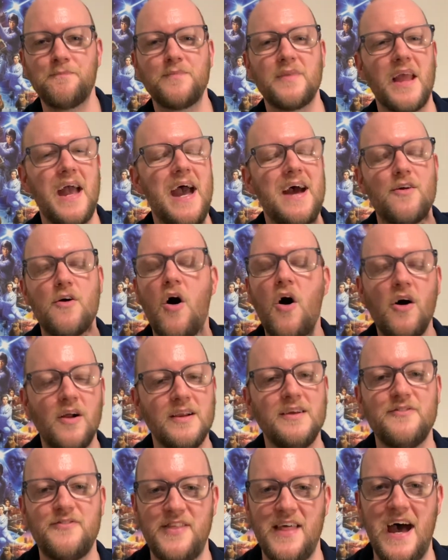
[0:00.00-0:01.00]
And all
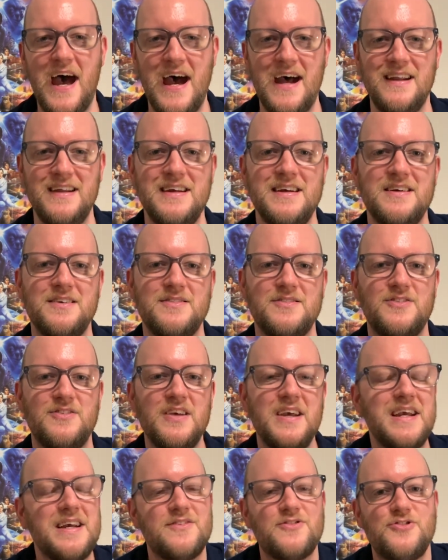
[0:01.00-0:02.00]
of that
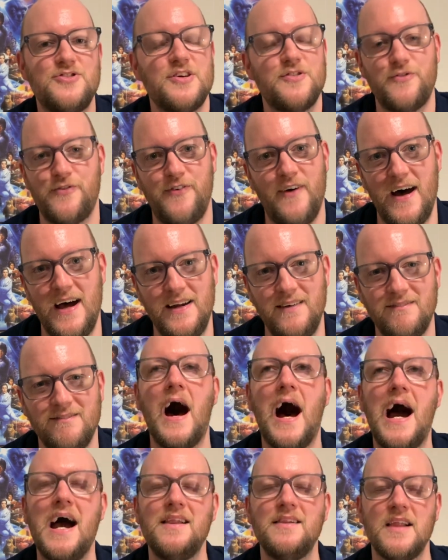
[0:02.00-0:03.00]
it's just fun.
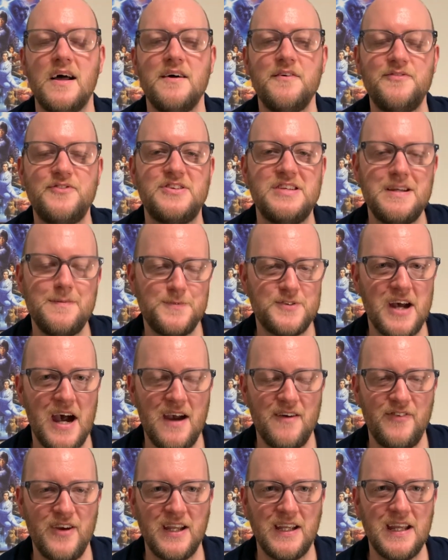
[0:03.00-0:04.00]
I love deep
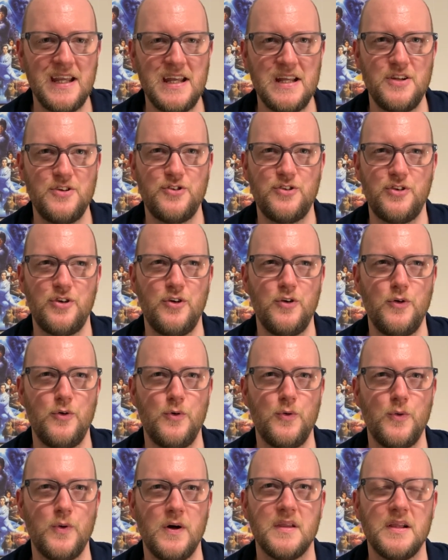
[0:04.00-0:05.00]
diving
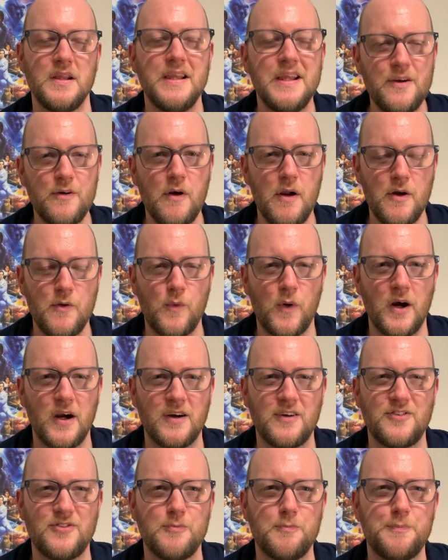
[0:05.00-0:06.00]
into literary
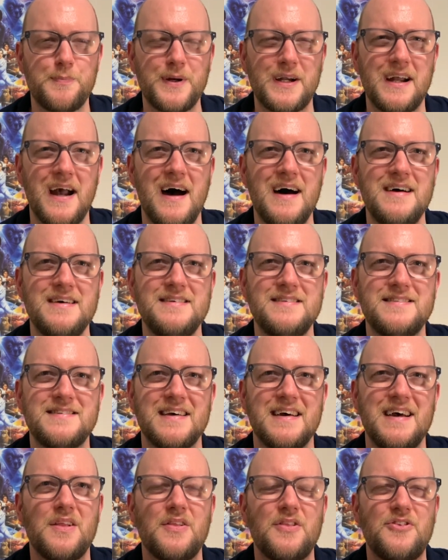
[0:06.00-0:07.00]
works because
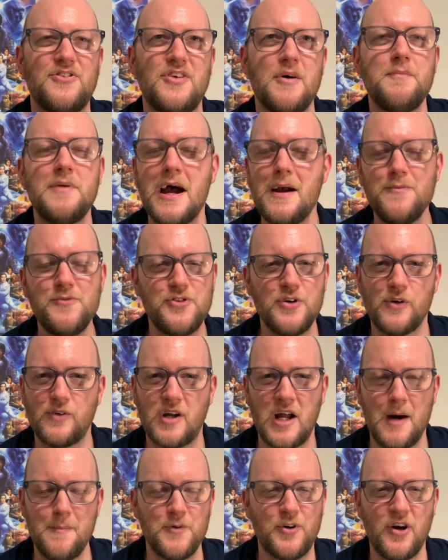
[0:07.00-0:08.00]
sometimes you'll
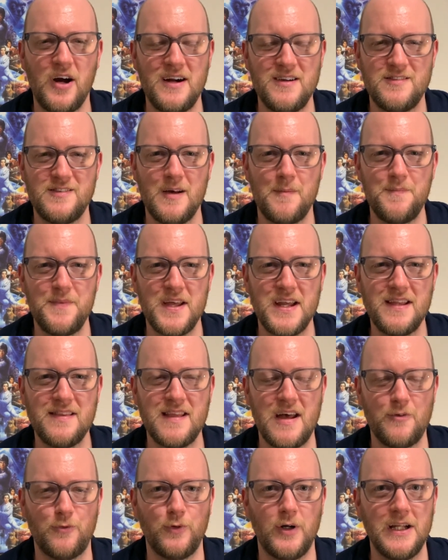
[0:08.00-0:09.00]
come across something
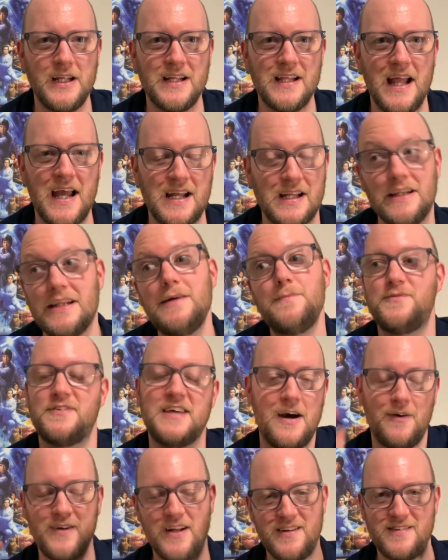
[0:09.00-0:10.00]
that really like leaps
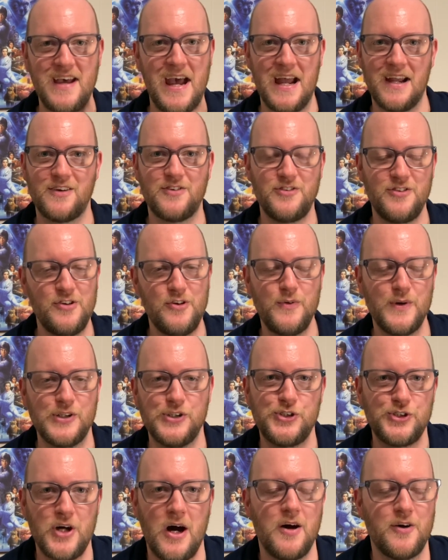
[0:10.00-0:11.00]
out and attacks you and
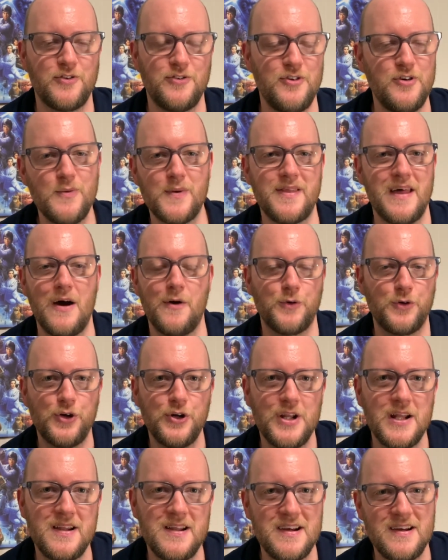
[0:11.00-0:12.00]
shocks you with how good
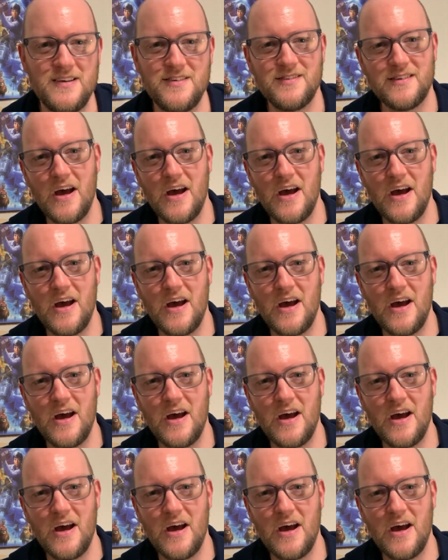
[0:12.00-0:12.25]
it is